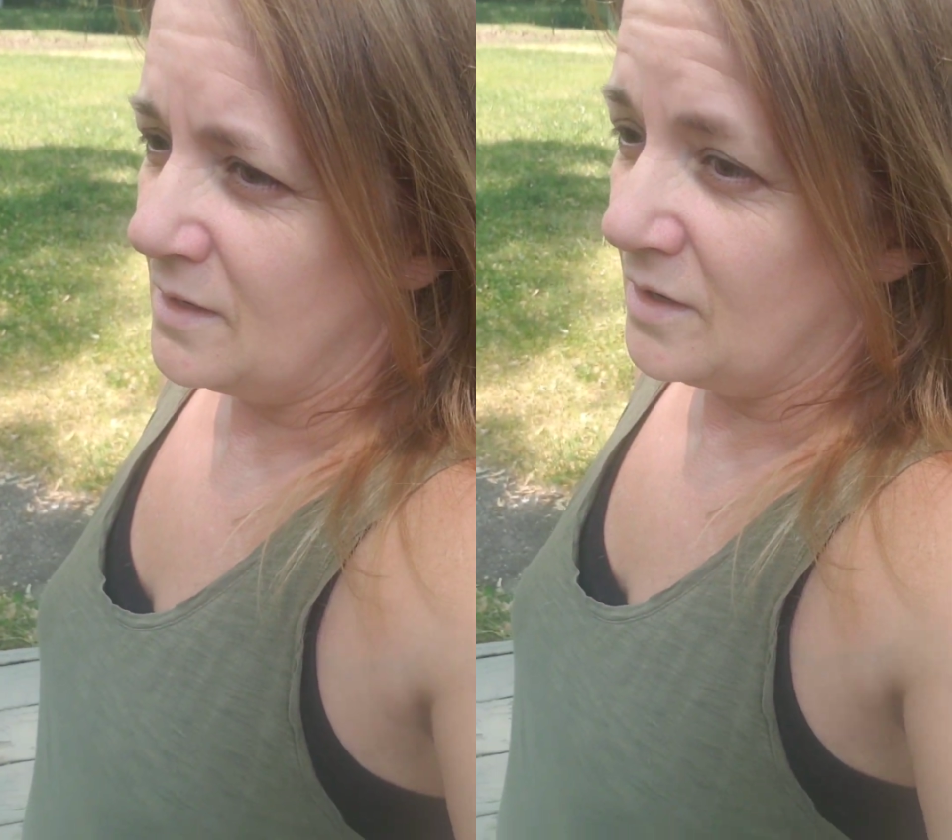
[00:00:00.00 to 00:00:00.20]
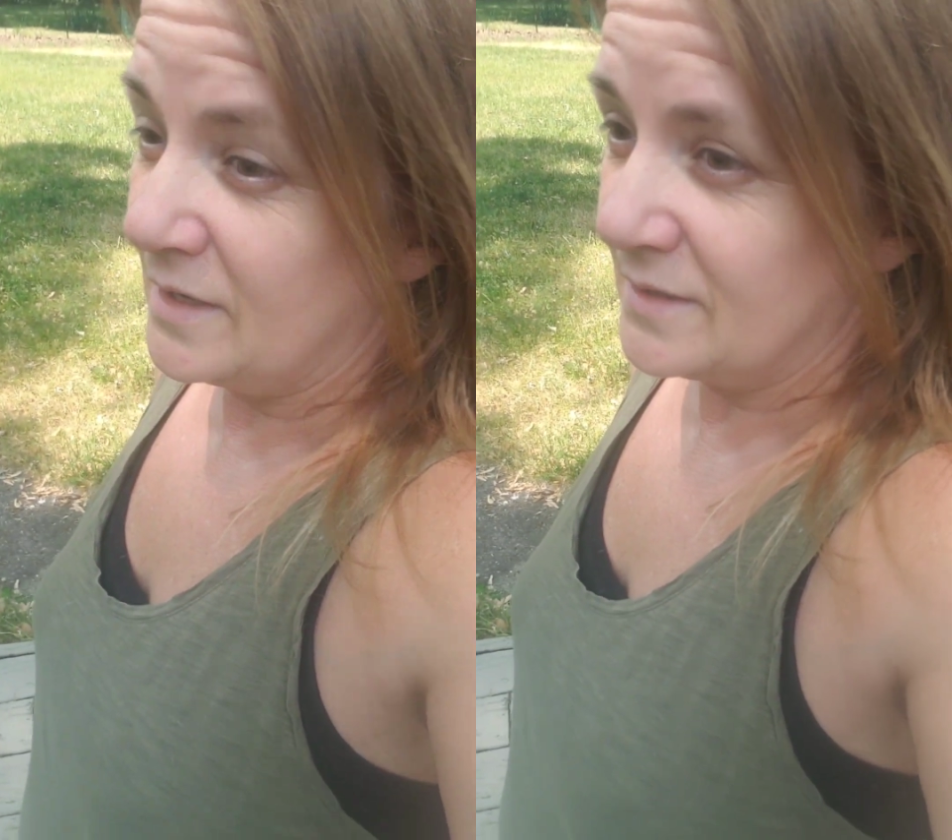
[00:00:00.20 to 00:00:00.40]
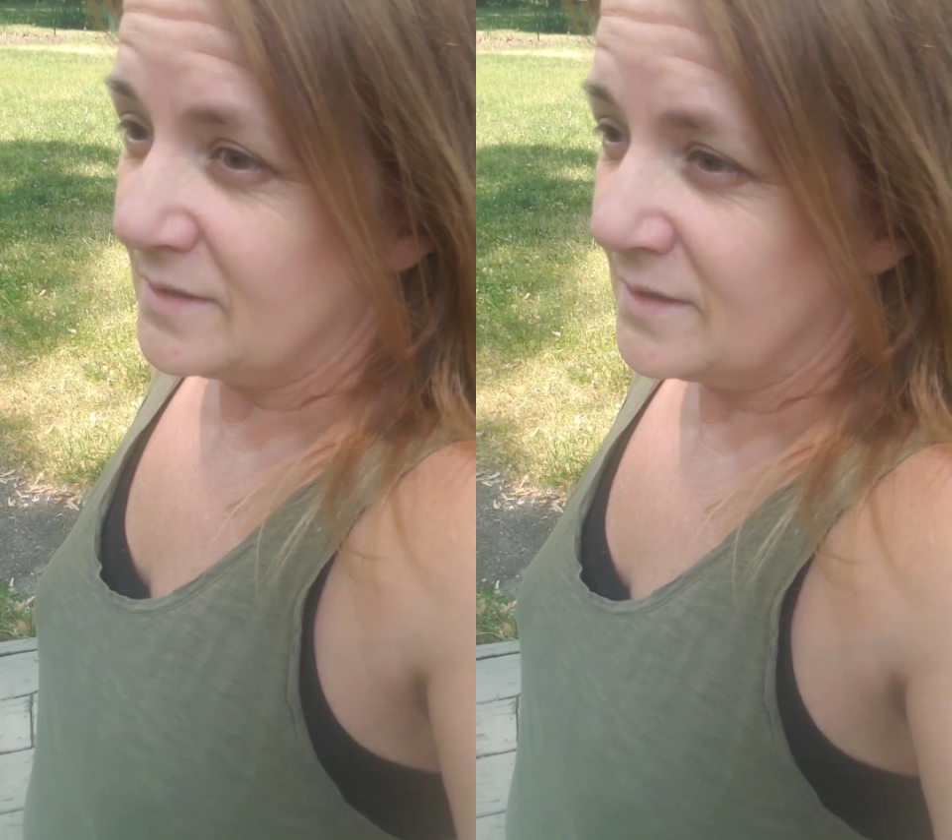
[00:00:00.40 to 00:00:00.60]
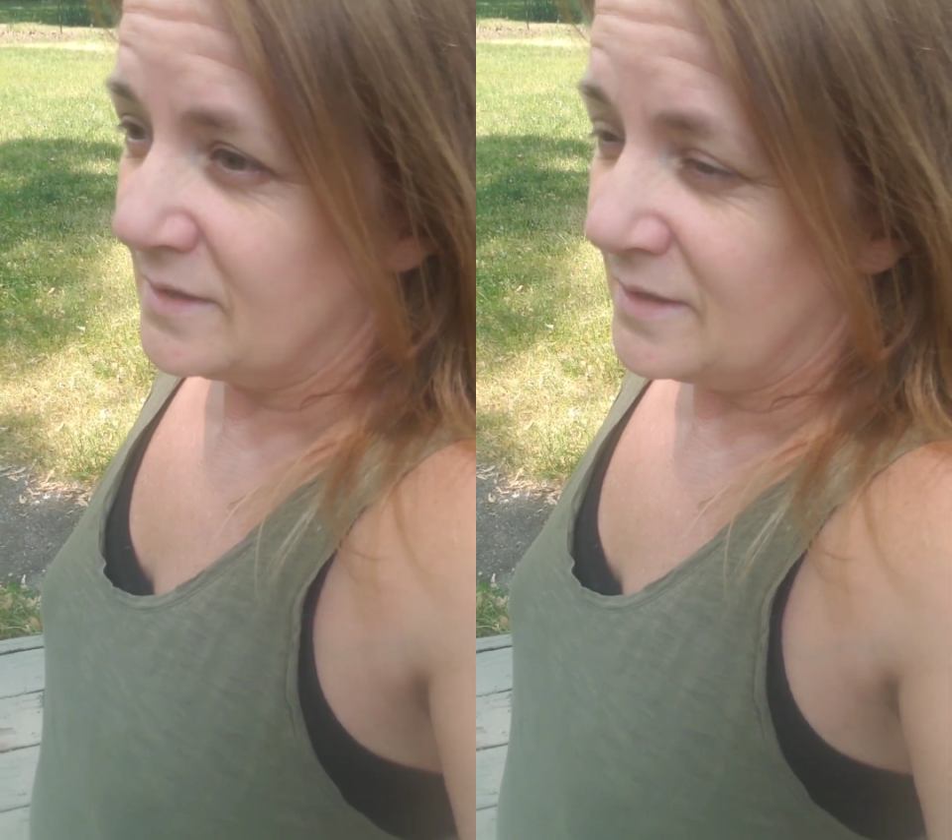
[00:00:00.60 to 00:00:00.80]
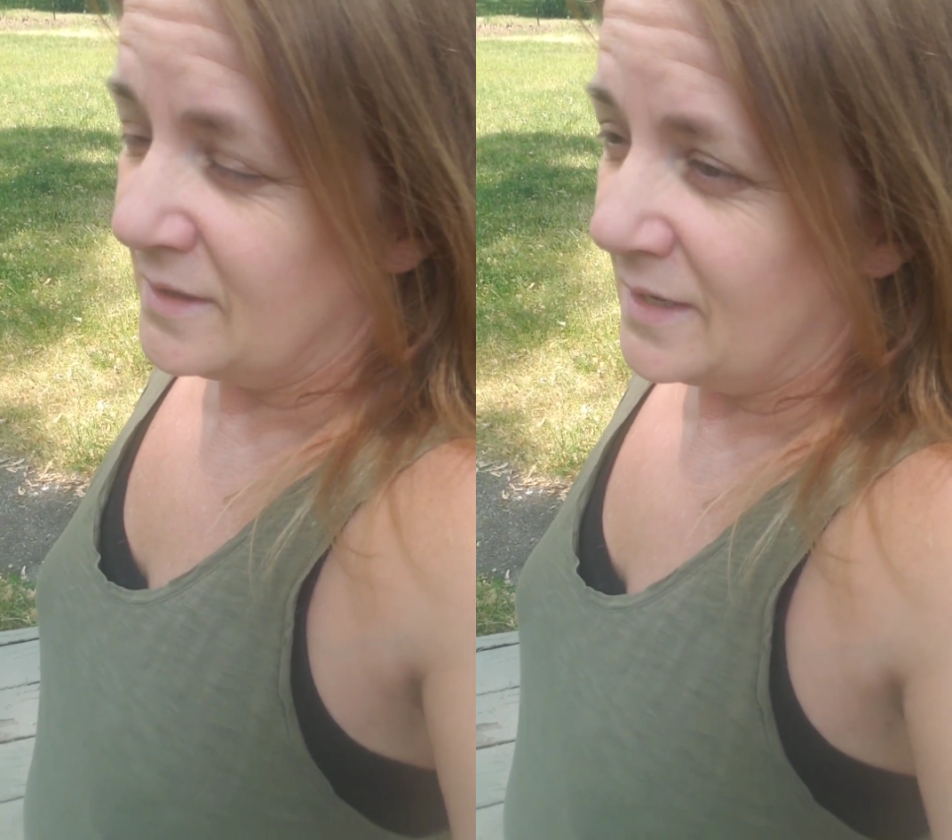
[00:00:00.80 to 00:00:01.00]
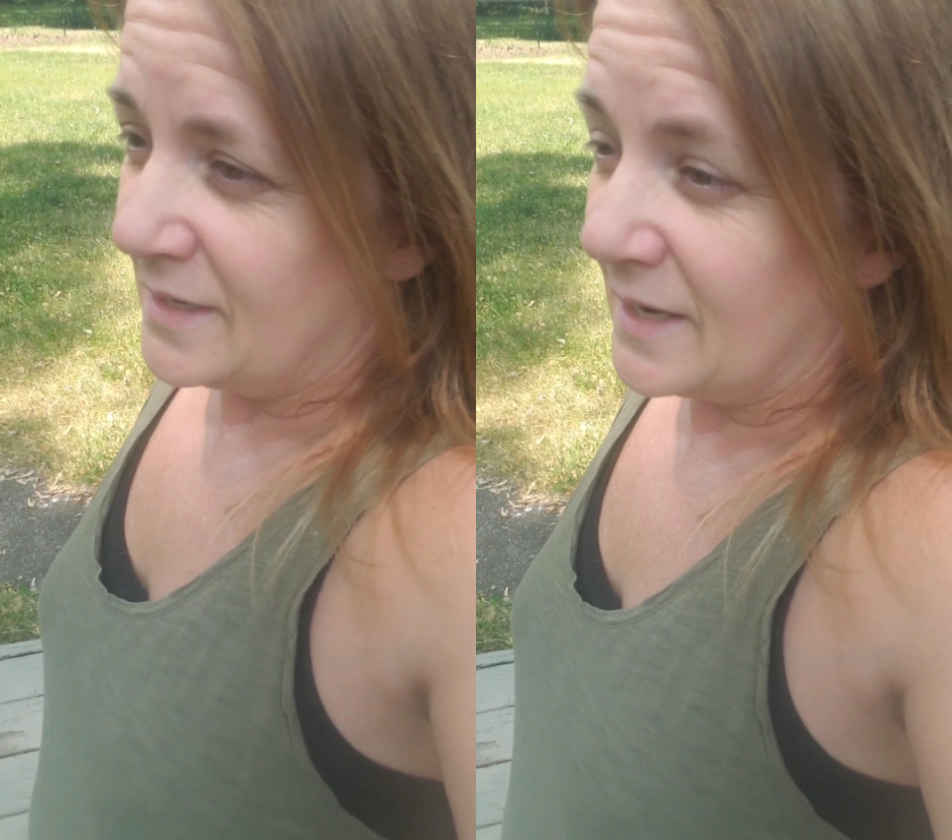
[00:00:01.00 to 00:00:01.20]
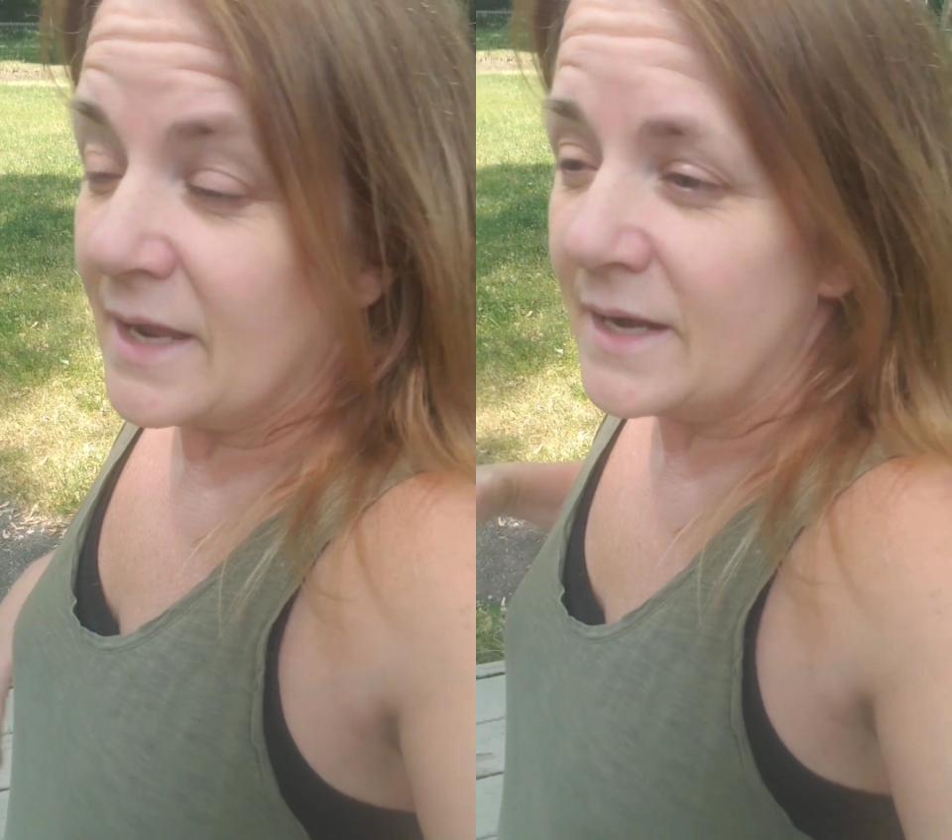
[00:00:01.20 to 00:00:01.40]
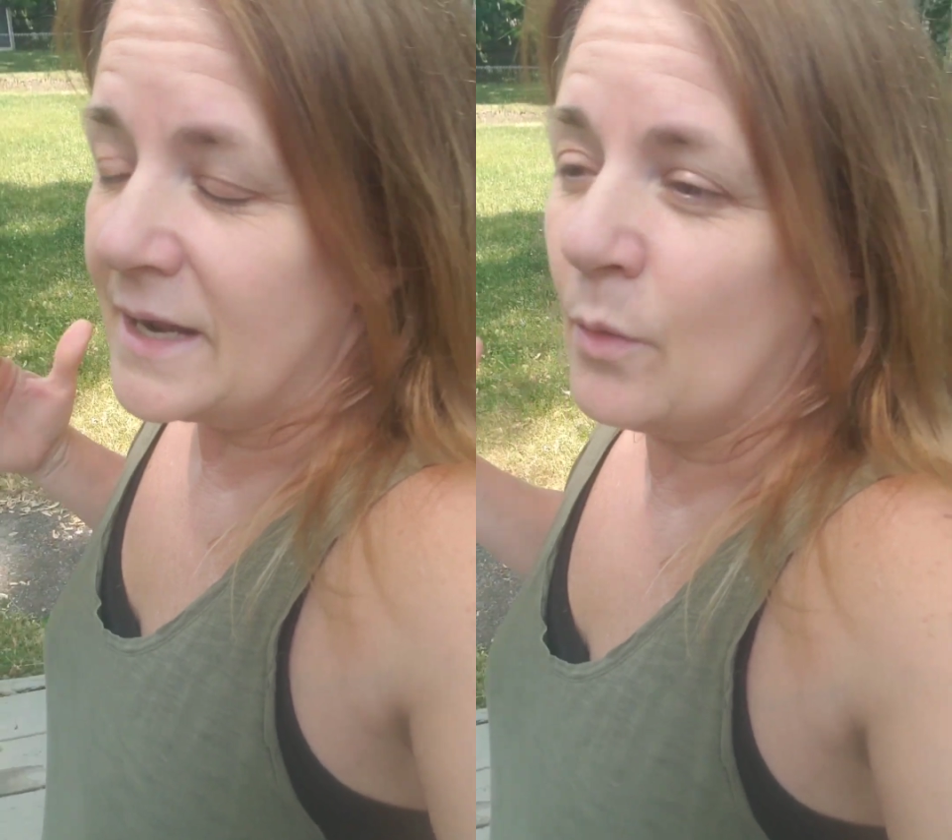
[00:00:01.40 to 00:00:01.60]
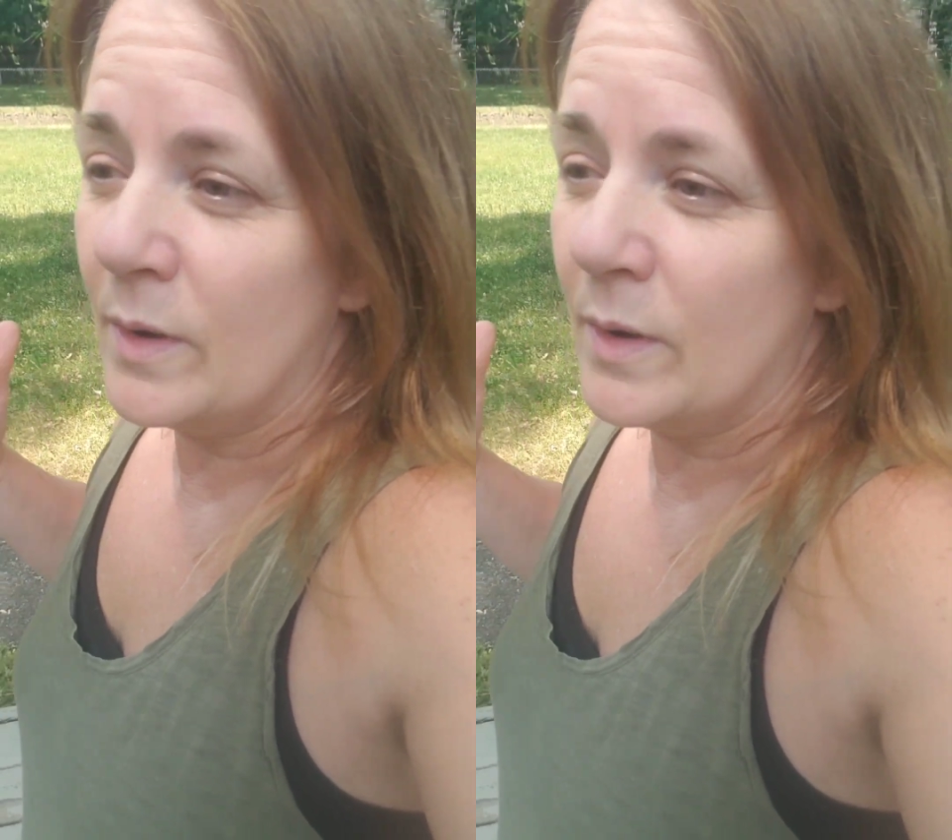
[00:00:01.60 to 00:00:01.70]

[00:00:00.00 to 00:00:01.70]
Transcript: know, and now